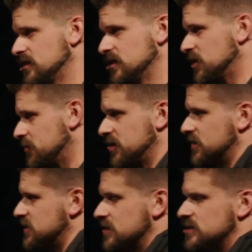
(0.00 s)
I'm not being
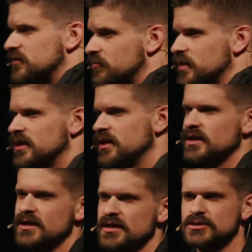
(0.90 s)
insensitive, but
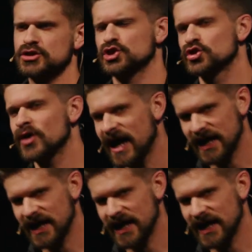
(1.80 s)
just try a